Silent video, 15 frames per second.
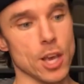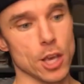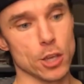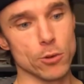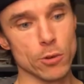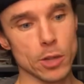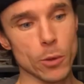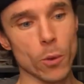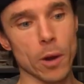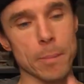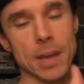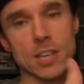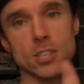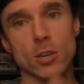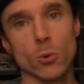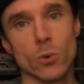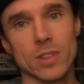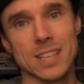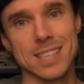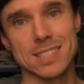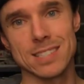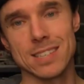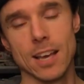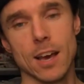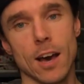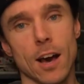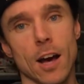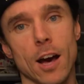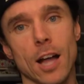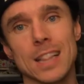You really want to make sure with this
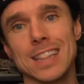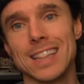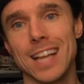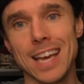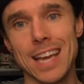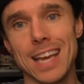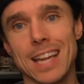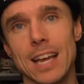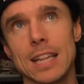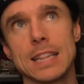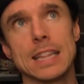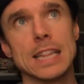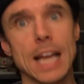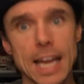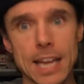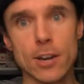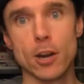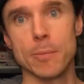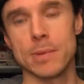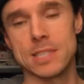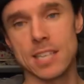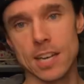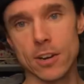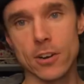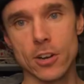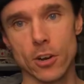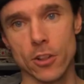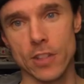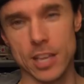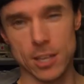lighter
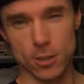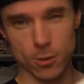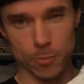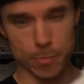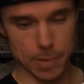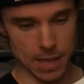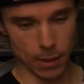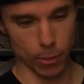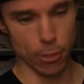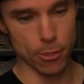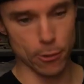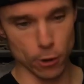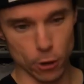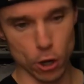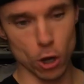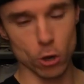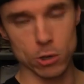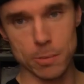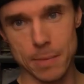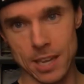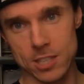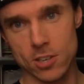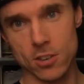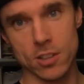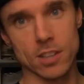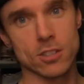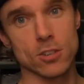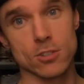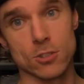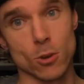material that you're being thorough to make sure that
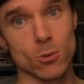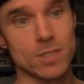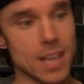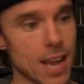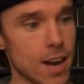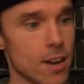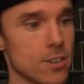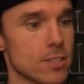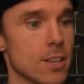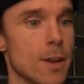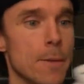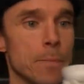there's no tears.